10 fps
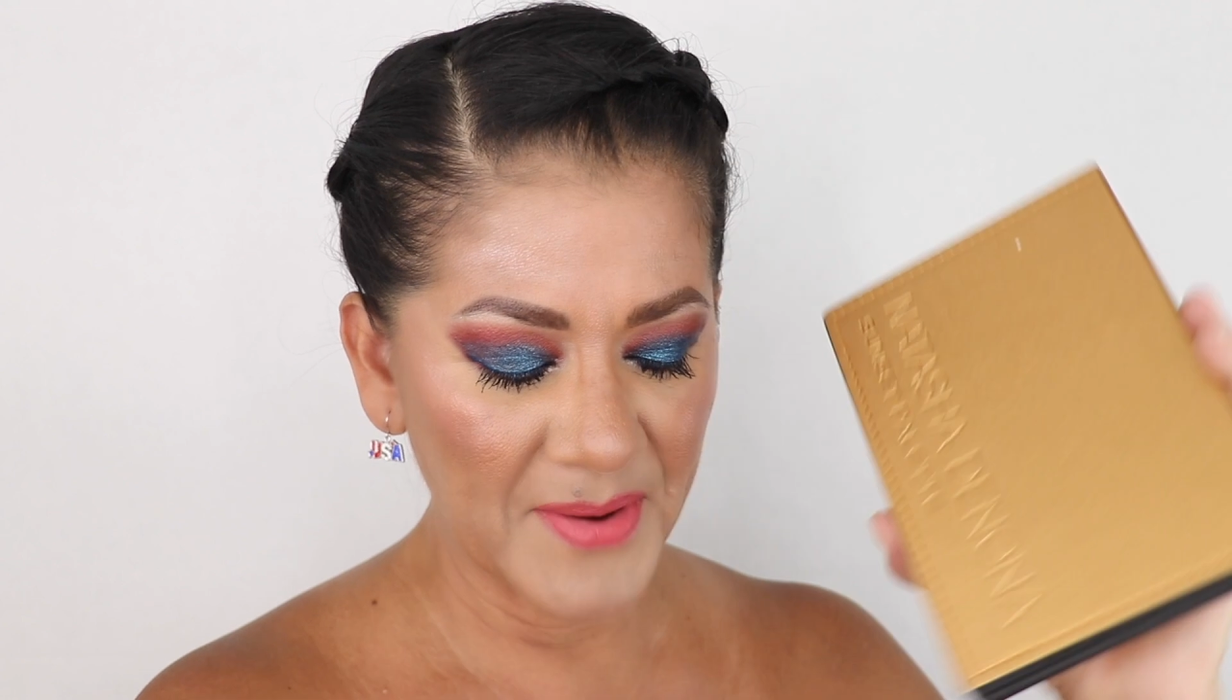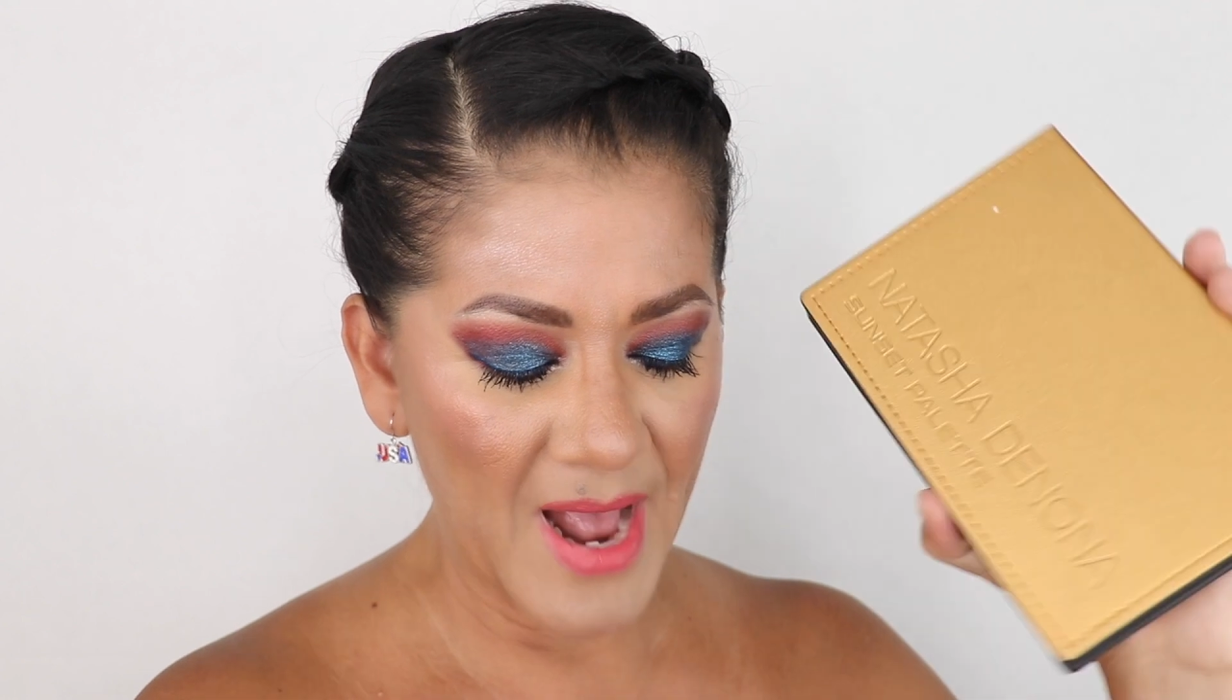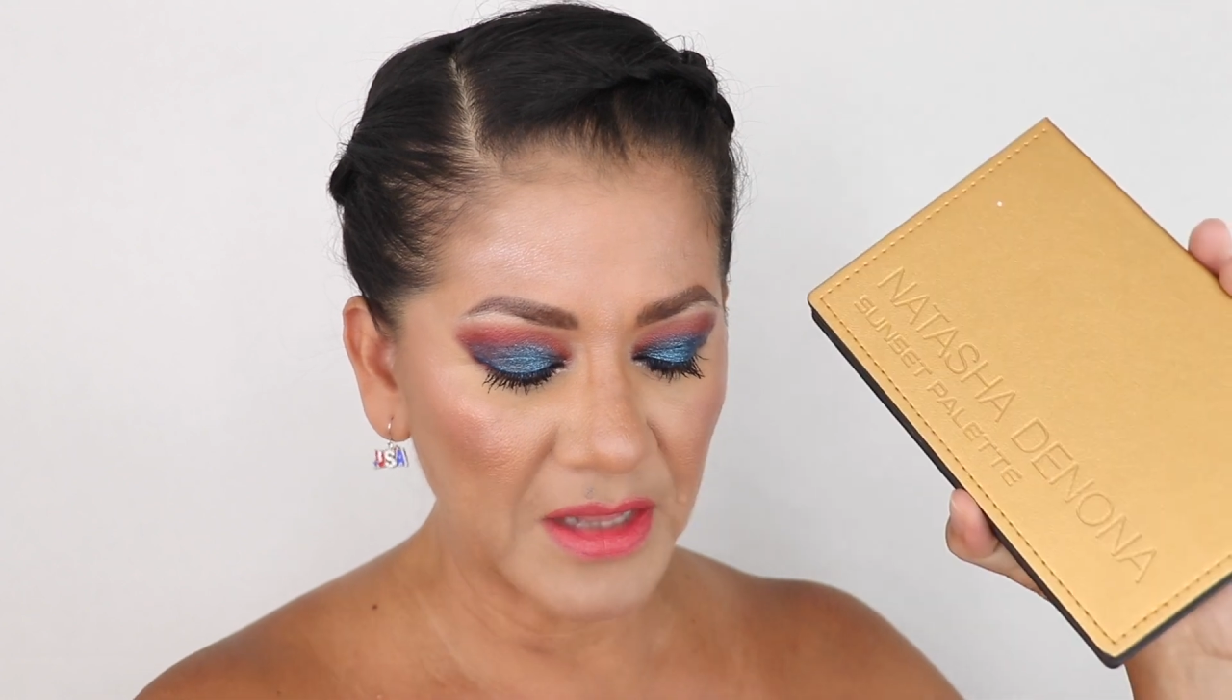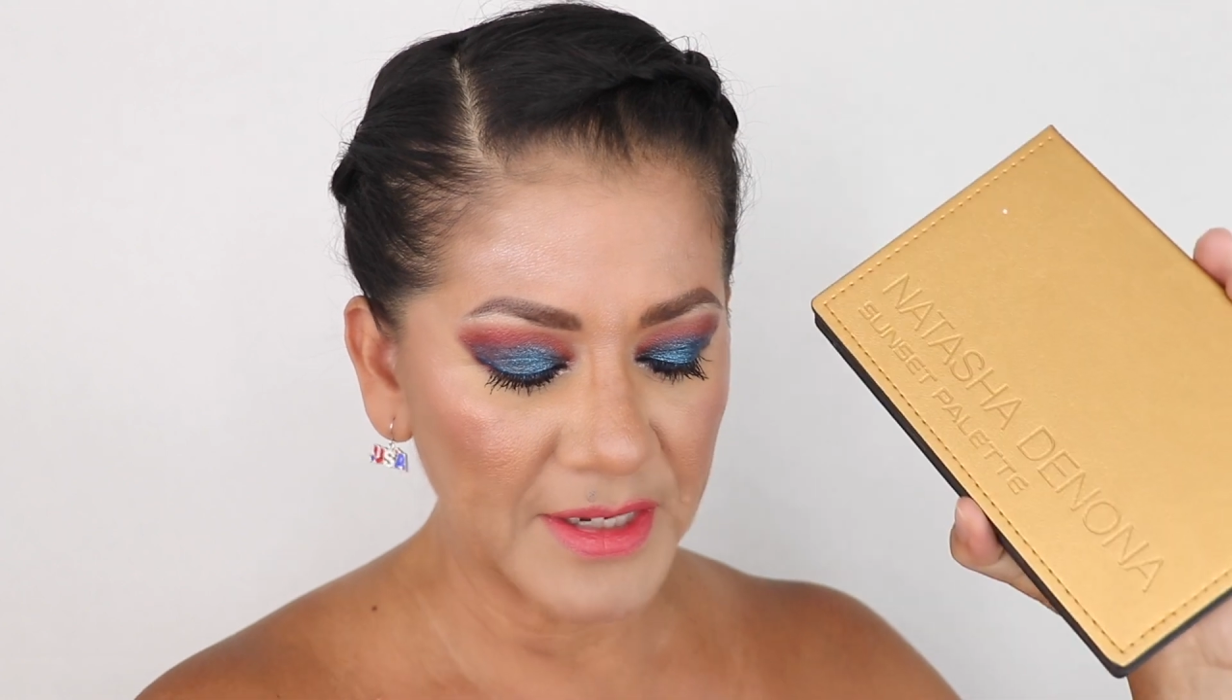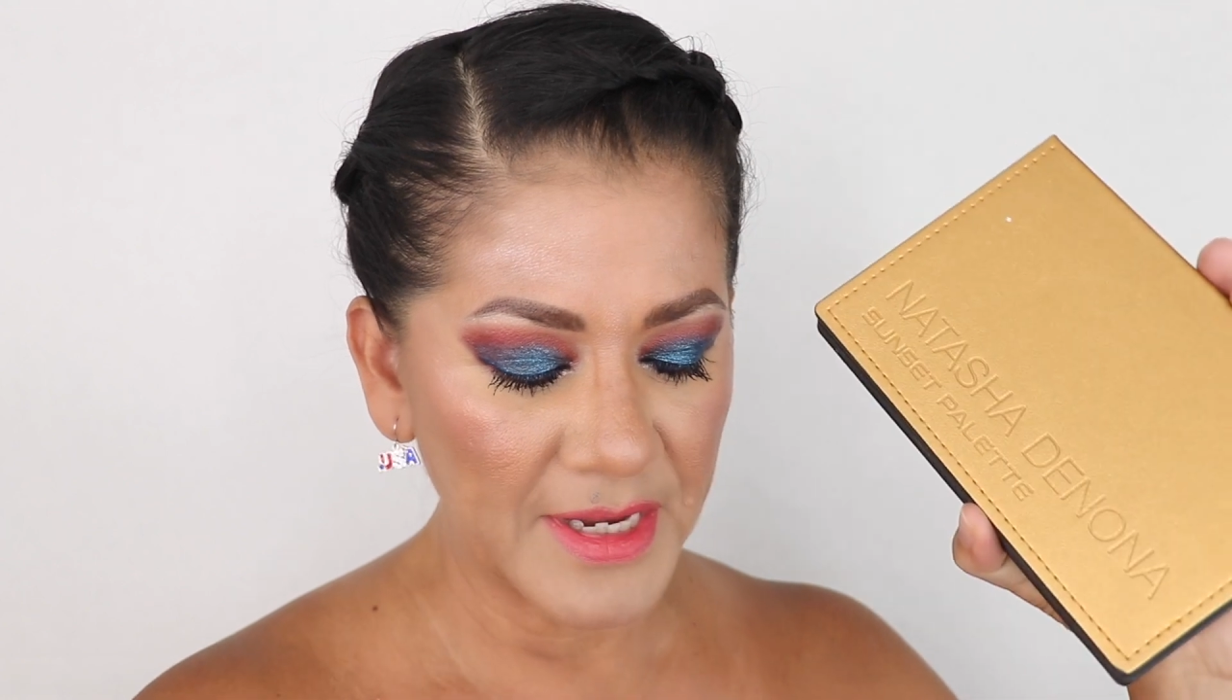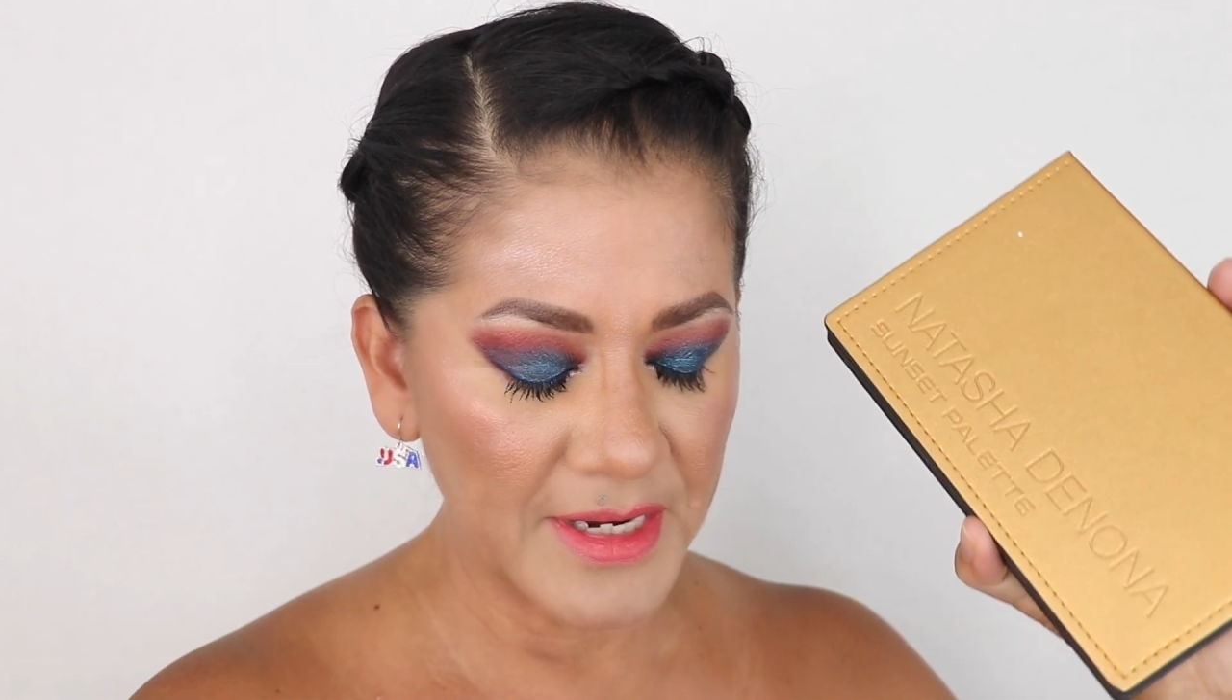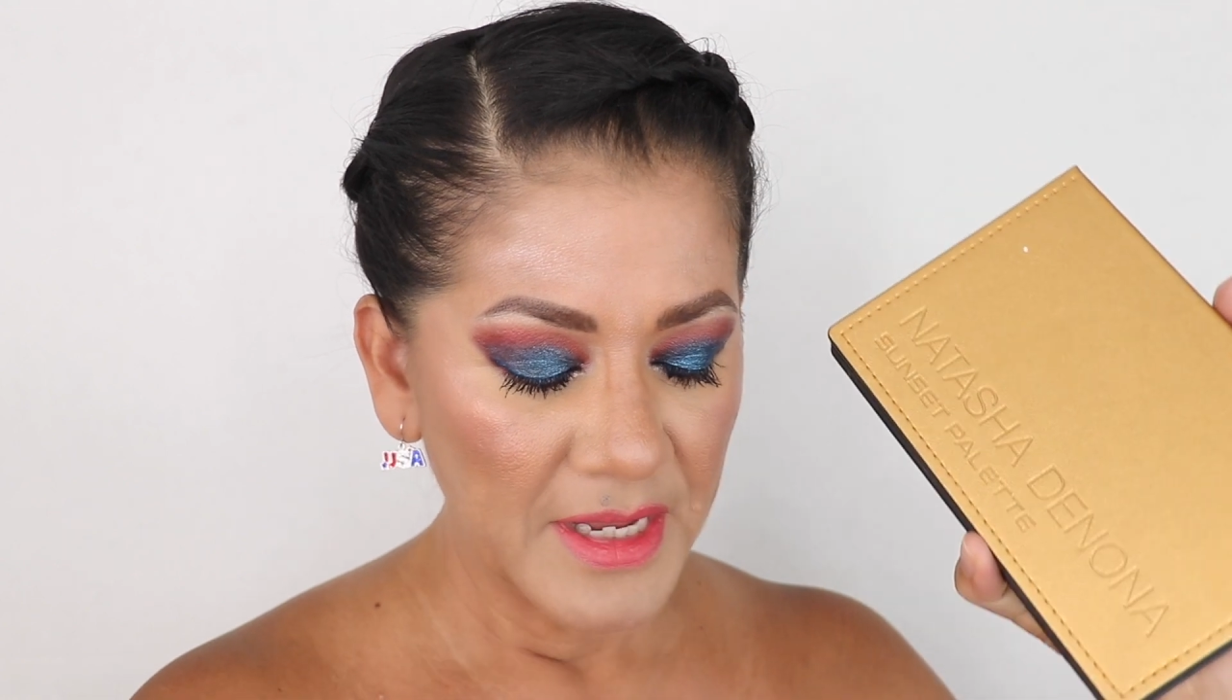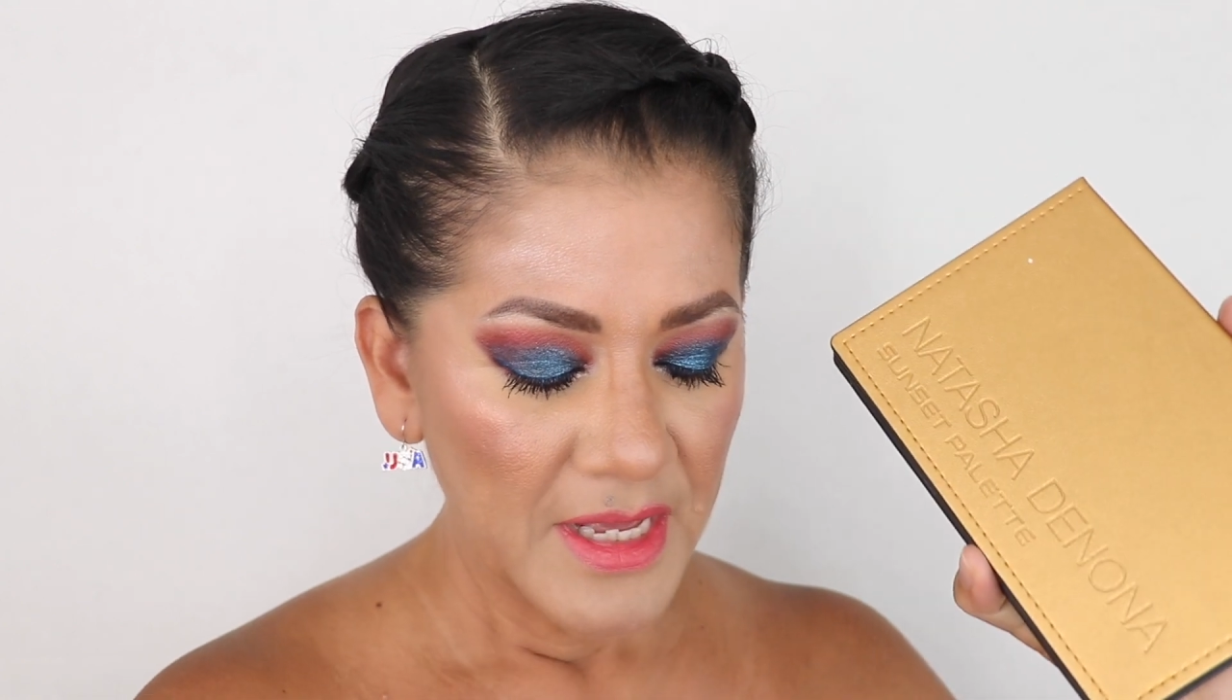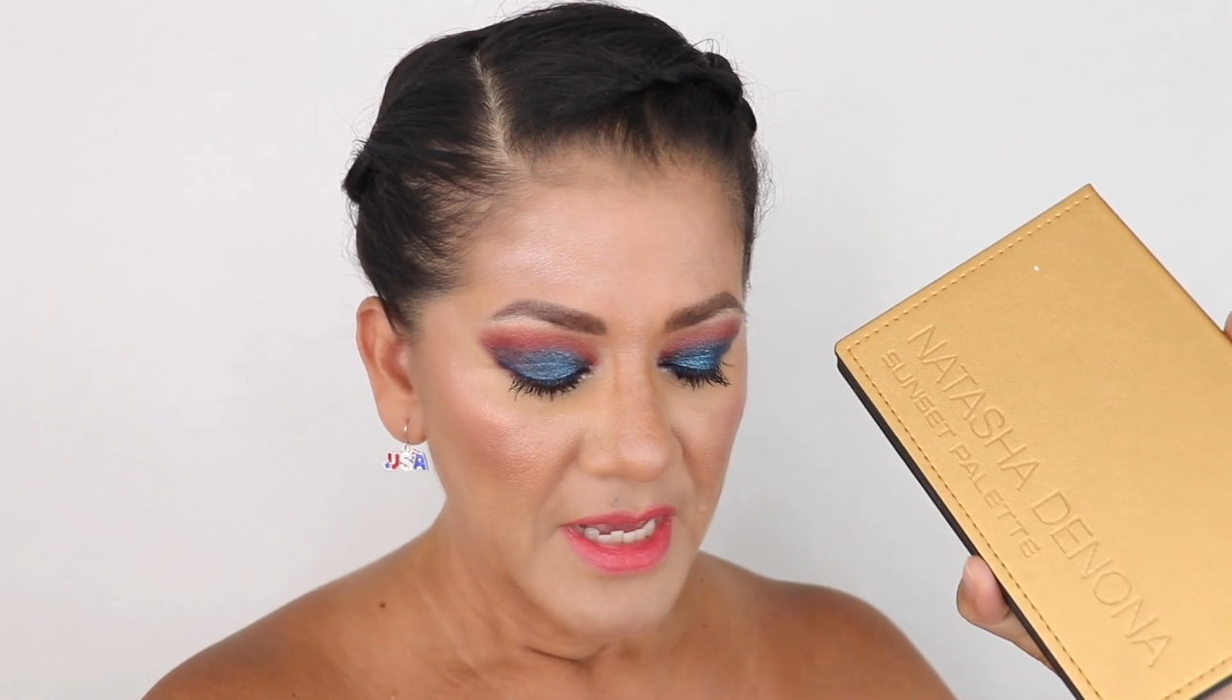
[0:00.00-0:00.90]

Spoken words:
palette,